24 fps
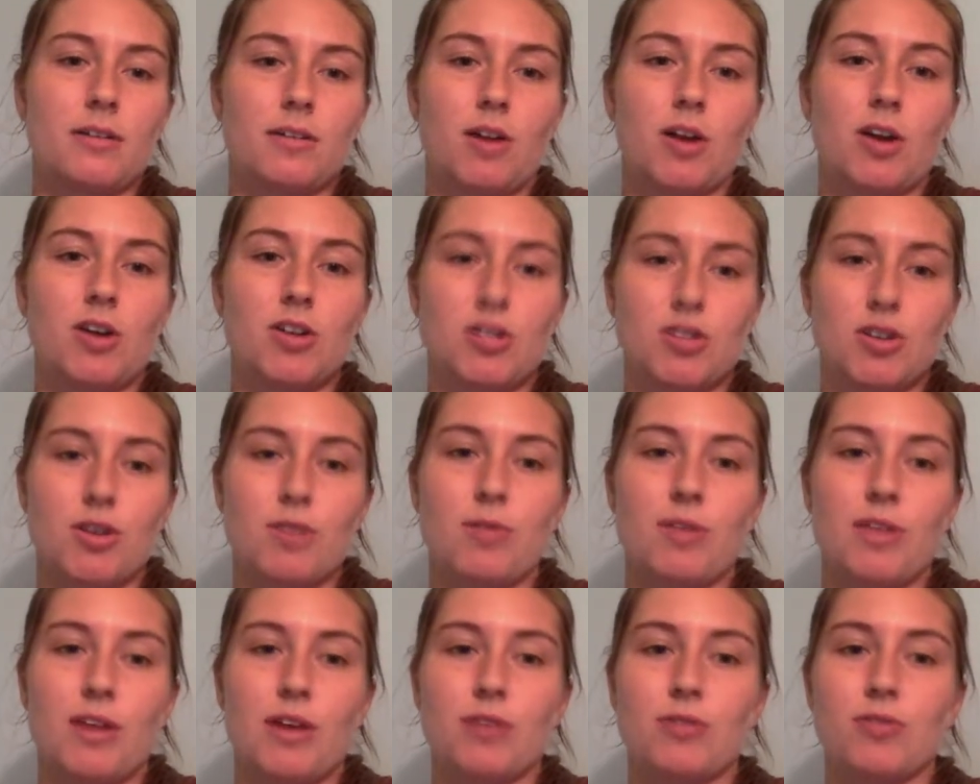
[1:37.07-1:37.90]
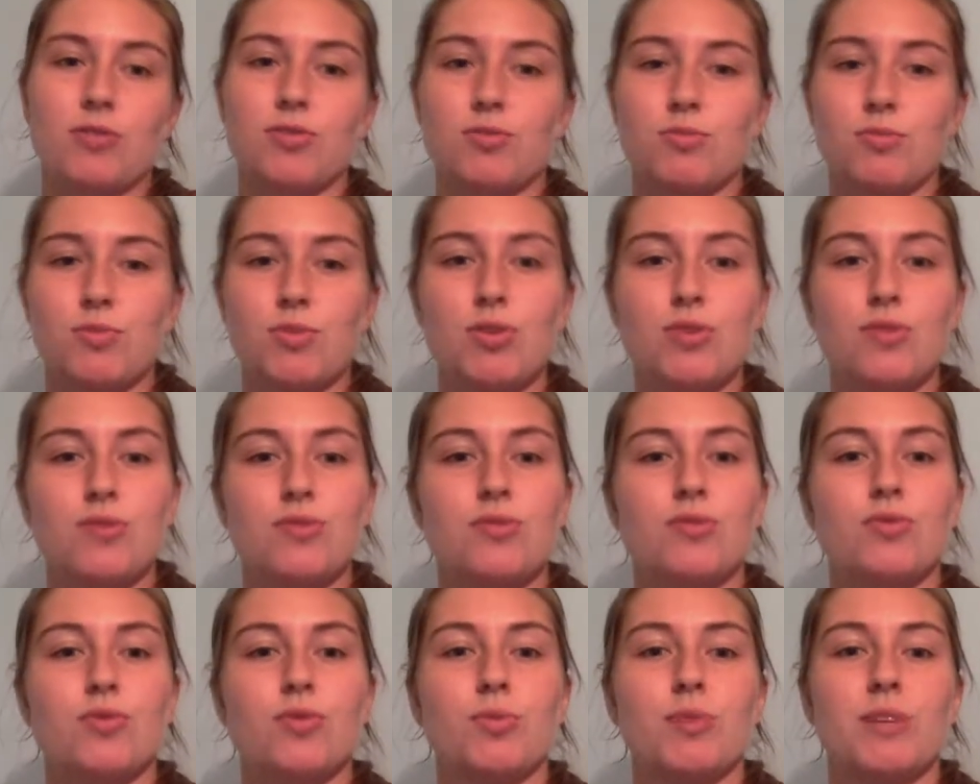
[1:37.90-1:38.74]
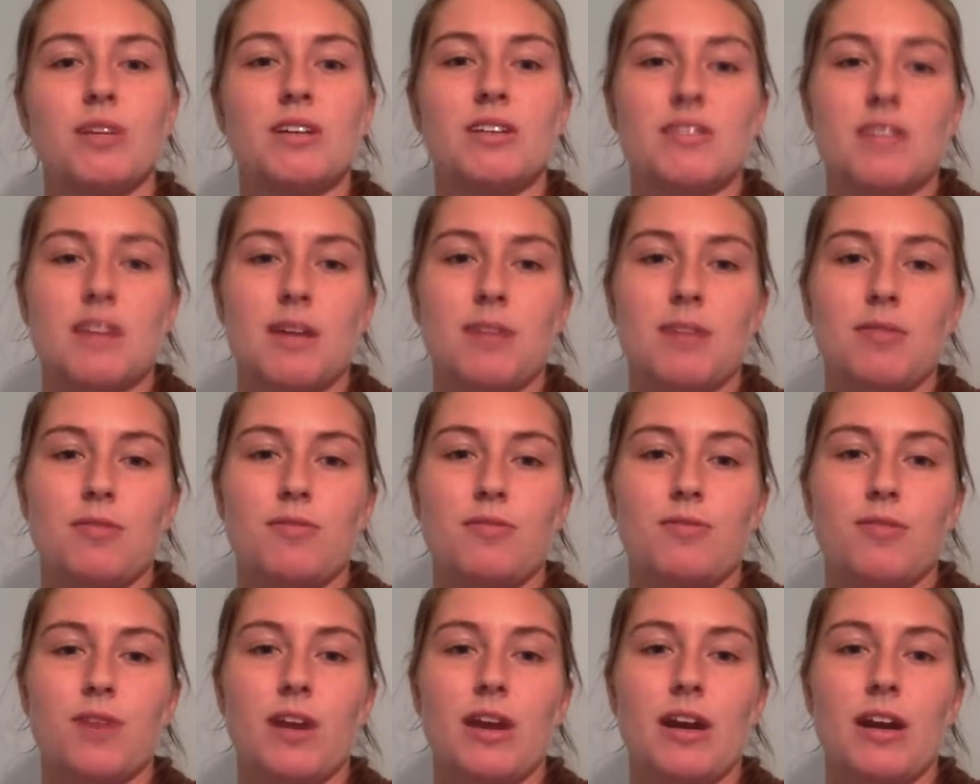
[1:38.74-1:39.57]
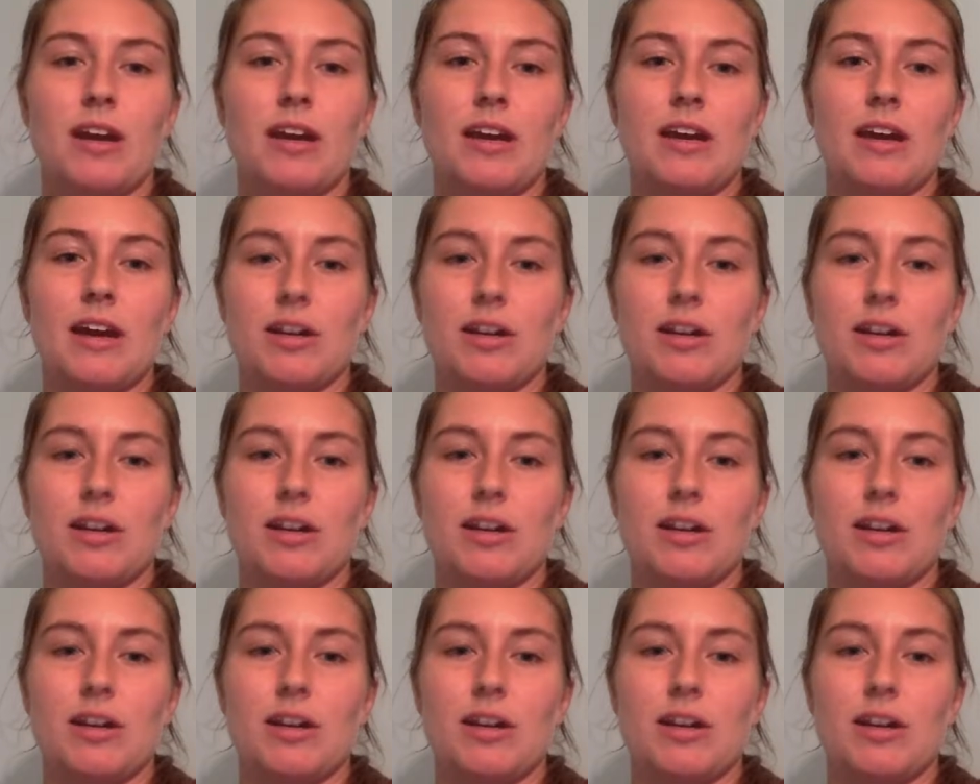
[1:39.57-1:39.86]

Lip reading: carcinoma that was removed will be examined for any